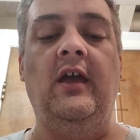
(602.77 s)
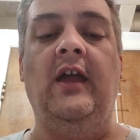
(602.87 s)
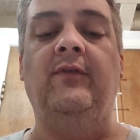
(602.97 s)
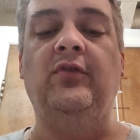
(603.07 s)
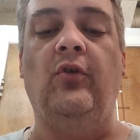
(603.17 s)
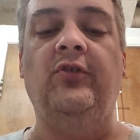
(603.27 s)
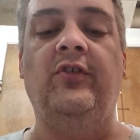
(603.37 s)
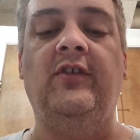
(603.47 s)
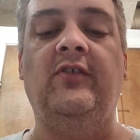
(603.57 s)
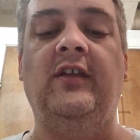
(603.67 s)
I have told you
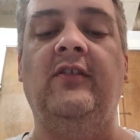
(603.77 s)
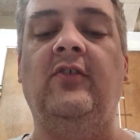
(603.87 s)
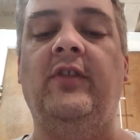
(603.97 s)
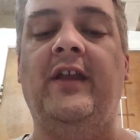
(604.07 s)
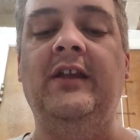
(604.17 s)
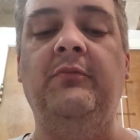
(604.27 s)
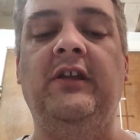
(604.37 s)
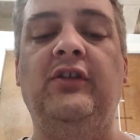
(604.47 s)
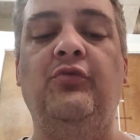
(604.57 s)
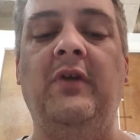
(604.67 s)
these things so that in me
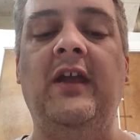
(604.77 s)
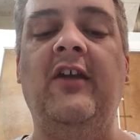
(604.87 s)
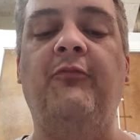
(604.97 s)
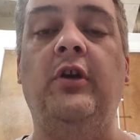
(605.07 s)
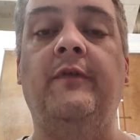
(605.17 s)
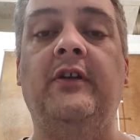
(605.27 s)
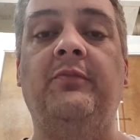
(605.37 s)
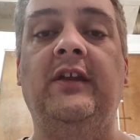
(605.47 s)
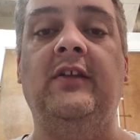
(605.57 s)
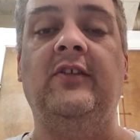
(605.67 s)
you may have perfect
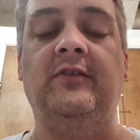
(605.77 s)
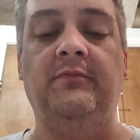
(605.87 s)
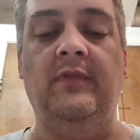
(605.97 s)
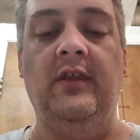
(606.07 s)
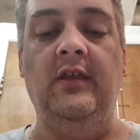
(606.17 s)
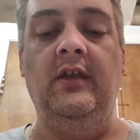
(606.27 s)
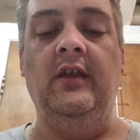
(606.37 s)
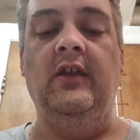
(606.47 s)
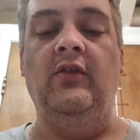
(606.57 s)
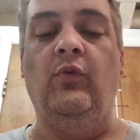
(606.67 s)
peace.
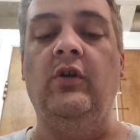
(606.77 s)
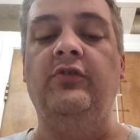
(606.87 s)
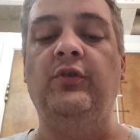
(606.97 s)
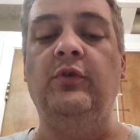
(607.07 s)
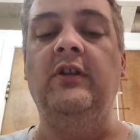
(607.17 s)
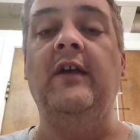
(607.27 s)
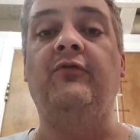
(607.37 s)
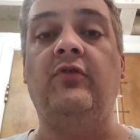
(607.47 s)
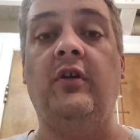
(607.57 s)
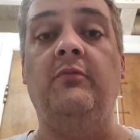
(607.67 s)
In the world you will have
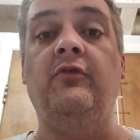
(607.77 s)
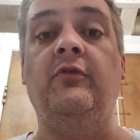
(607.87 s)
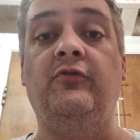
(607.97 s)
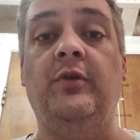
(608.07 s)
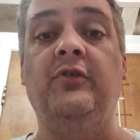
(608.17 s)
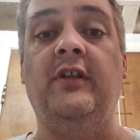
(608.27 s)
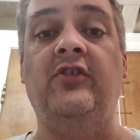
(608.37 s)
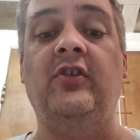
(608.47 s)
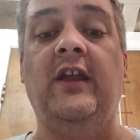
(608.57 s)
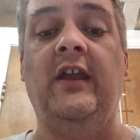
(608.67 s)
trib-
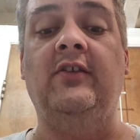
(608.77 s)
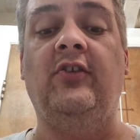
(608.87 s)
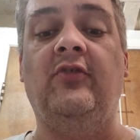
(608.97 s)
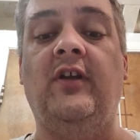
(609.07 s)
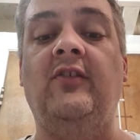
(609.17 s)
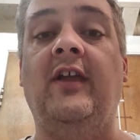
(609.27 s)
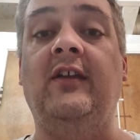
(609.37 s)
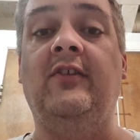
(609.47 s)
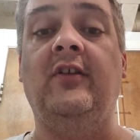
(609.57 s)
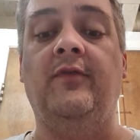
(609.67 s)
tribulation and distress
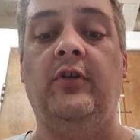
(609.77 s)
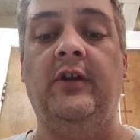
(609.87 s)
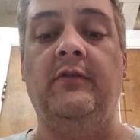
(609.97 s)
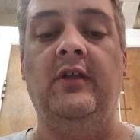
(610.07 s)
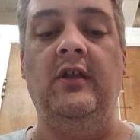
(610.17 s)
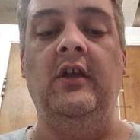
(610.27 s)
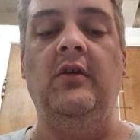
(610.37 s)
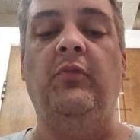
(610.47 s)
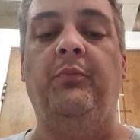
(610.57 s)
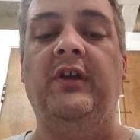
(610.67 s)
and suffering.
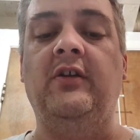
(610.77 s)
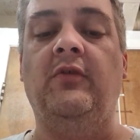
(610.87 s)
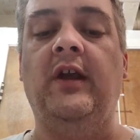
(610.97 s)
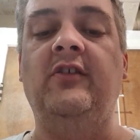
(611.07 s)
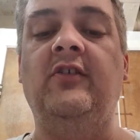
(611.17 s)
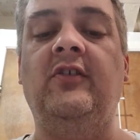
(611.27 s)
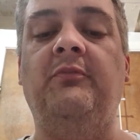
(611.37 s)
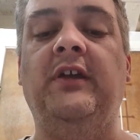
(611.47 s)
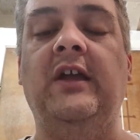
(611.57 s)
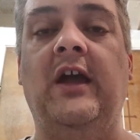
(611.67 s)
But be courageous,
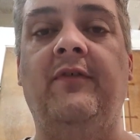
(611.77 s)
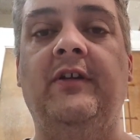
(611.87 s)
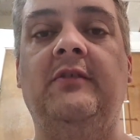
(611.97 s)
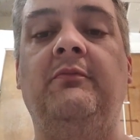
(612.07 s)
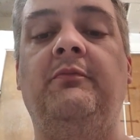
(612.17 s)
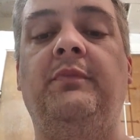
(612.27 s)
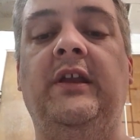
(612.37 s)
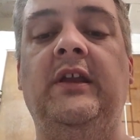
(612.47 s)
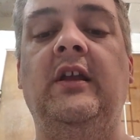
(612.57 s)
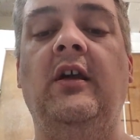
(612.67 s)
be confident,
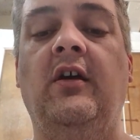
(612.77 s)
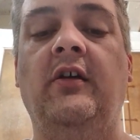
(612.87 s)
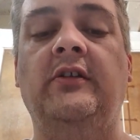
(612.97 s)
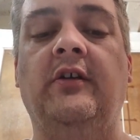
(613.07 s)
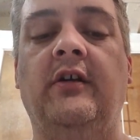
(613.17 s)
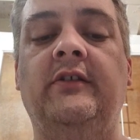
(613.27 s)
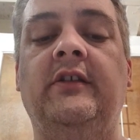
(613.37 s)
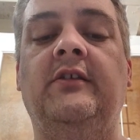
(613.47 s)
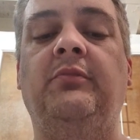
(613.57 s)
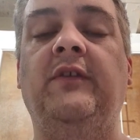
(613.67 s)
be
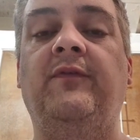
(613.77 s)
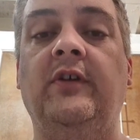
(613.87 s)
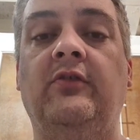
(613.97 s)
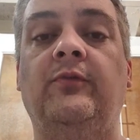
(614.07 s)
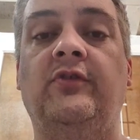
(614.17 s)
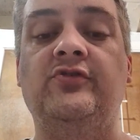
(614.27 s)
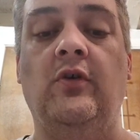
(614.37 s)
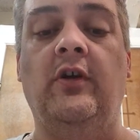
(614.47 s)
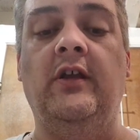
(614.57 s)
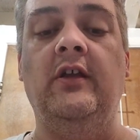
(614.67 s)
undaunted, be filled with
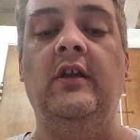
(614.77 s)
joy,